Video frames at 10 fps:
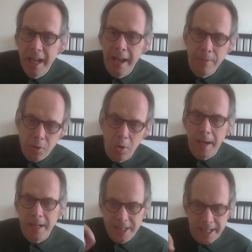It was all
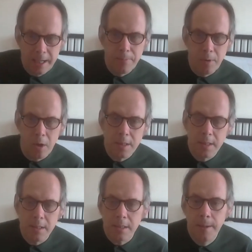about ticking
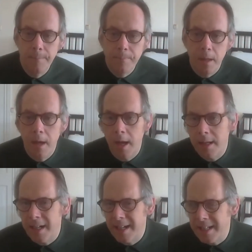boxes,
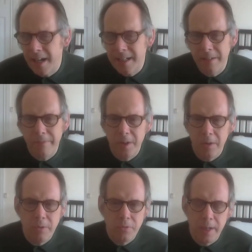and I didn't feel
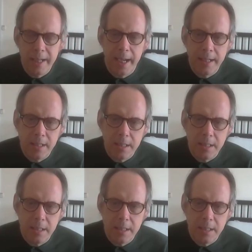it was really getting